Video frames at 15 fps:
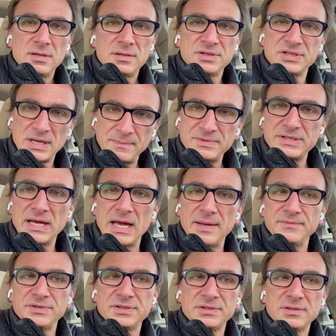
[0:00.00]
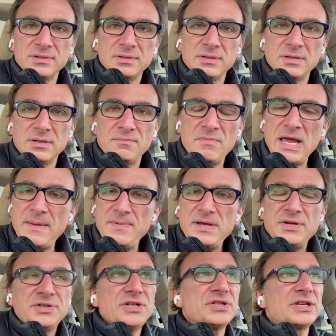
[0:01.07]
sometimes, maybe
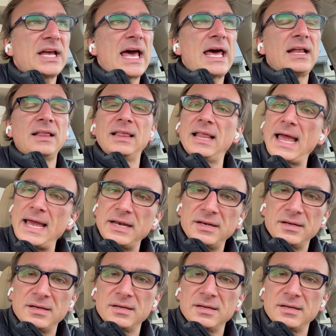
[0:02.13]
you just got to let